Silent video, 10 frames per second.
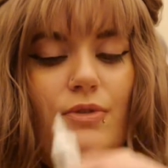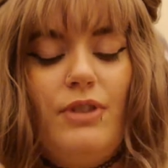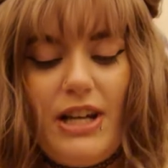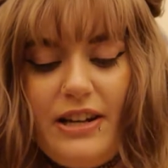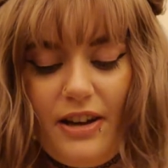
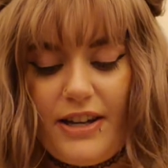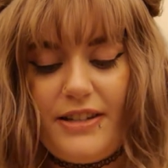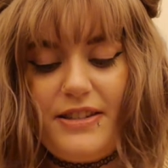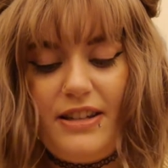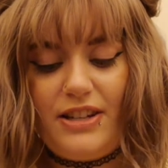really
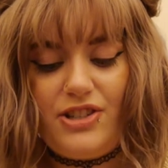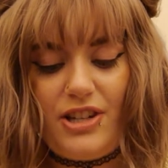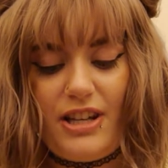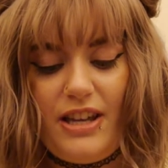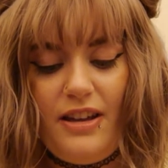nice,
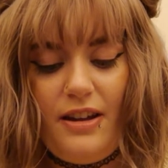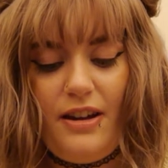actually.